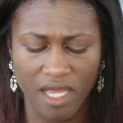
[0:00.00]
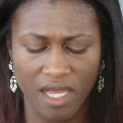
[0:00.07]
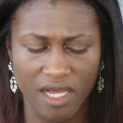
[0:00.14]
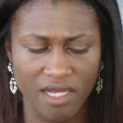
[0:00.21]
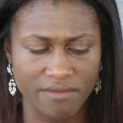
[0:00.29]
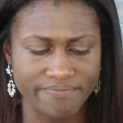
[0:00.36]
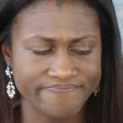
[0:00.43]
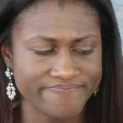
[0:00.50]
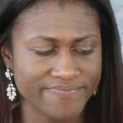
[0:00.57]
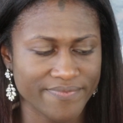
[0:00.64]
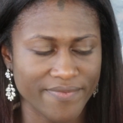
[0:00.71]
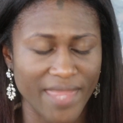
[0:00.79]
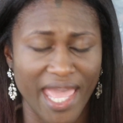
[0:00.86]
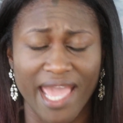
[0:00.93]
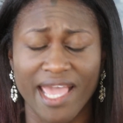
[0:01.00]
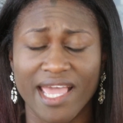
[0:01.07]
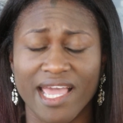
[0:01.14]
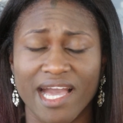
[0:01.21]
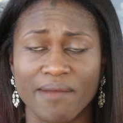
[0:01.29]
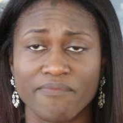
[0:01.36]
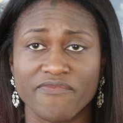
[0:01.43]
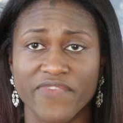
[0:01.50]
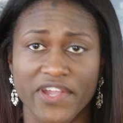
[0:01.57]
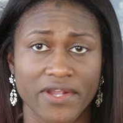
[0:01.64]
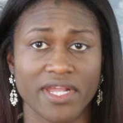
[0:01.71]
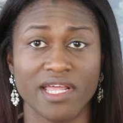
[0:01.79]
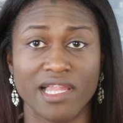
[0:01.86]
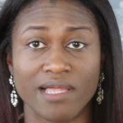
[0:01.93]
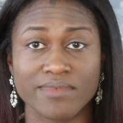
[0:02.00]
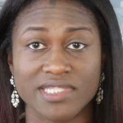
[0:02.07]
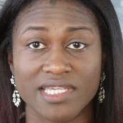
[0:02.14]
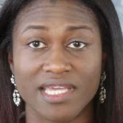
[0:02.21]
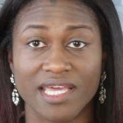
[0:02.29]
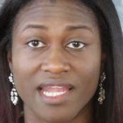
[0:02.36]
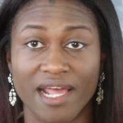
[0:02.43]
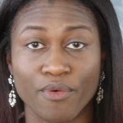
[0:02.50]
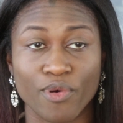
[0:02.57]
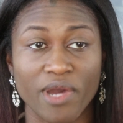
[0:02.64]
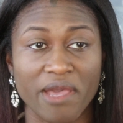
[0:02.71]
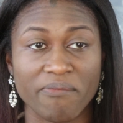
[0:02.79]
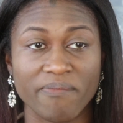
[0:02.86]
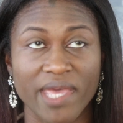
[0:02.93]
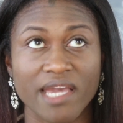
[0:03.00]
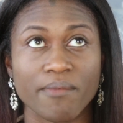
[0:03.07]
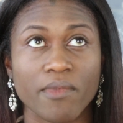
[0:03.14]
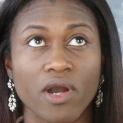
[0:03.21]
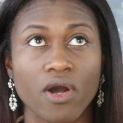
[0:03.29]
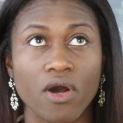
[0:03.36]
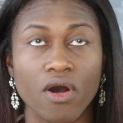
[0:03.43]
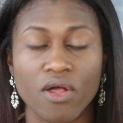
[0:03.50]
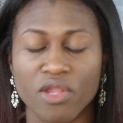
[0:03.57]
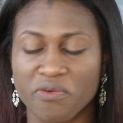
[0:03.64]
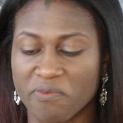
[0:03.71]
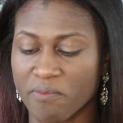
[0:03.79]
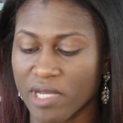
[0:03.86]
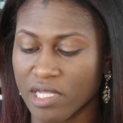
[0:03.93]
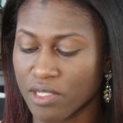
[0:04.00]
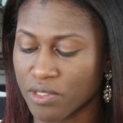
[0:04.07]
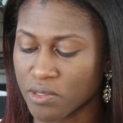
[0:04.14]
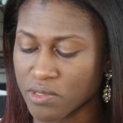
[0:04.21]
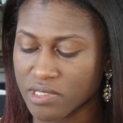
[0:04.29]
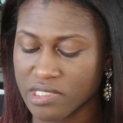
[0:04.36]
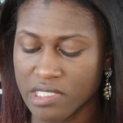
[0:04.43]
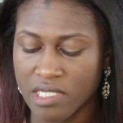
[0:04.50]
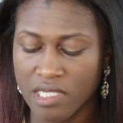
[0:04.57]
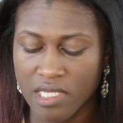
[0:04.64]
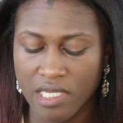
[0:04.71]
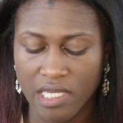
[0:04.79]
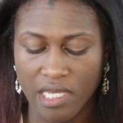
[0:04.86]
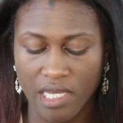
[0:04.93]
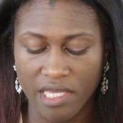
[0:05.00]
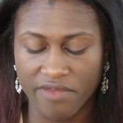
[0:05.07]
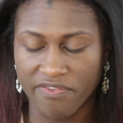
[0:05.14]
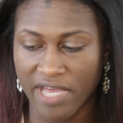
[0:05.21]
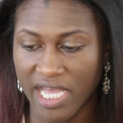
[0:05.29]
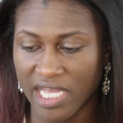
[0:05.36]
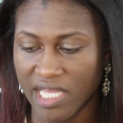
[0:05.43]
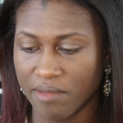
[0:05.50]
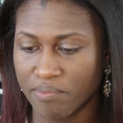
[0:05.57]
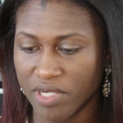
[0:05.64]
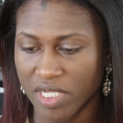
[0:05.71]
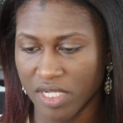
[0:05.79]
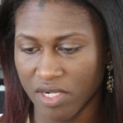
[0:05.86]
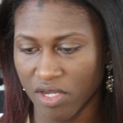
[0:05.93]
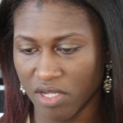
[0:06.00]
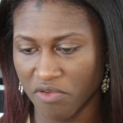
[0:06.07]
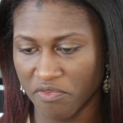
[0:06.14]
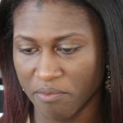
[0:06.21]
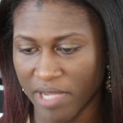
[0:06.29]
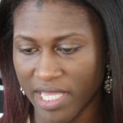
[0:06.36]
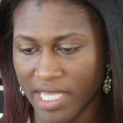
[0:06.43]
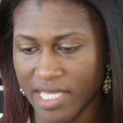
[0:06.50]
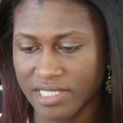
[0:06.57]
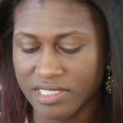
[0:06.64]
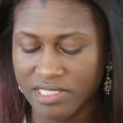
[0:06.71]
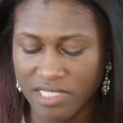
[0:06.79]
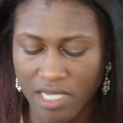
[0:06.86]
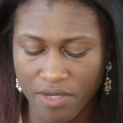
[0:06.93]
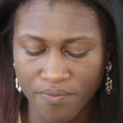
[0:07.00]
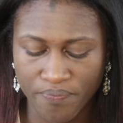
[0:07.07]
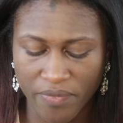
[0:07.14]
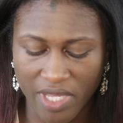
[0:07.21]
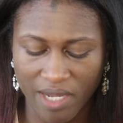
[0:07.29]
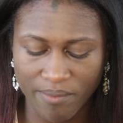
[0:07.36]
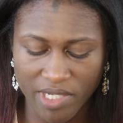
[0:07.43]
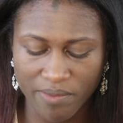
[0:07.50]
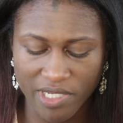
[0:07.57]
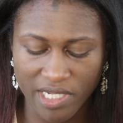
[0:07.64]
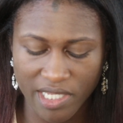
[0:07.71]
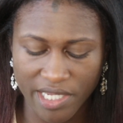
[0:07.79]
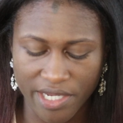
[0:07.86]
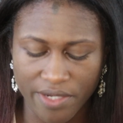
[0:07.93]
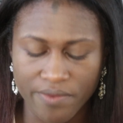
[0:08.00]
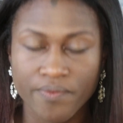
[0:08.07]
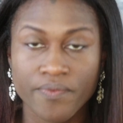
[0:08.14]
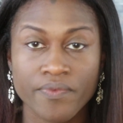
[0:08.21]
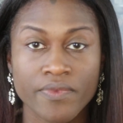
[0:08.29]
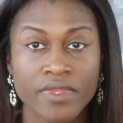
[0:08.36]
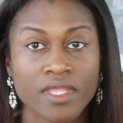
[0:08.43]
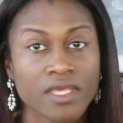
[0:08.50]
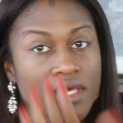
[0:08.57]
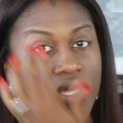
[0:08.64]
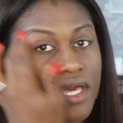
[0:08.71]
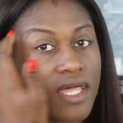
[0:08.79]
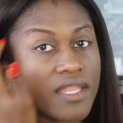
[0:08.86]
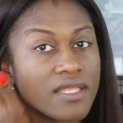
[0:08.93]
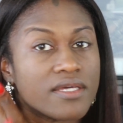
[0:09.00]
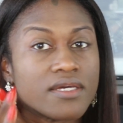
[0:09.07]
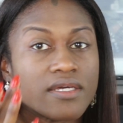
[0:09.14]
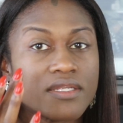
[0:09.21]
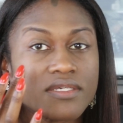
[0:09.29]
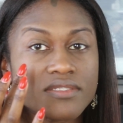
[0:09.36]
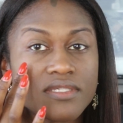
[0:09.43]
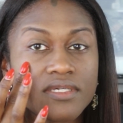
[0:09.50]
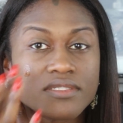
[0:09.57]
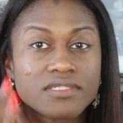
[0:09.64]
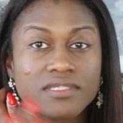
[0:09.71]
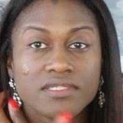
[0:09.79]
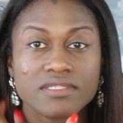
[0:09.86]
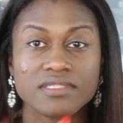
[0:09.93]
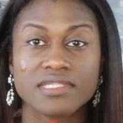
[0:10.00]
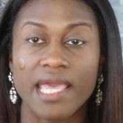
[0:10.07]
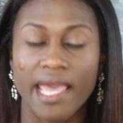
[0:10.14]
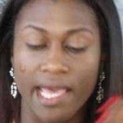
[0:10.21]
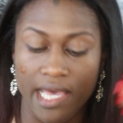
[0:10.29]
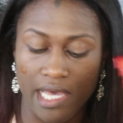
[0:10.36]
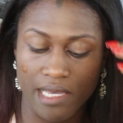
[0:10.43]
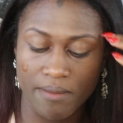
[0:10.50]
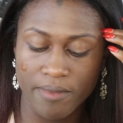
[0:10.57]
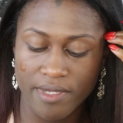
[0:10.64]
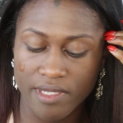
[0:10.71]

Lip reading: I'm very clumsy and I will have makeup all over my clothes if I put it all over my hands. So I'm gonna put it here. And then it says to dab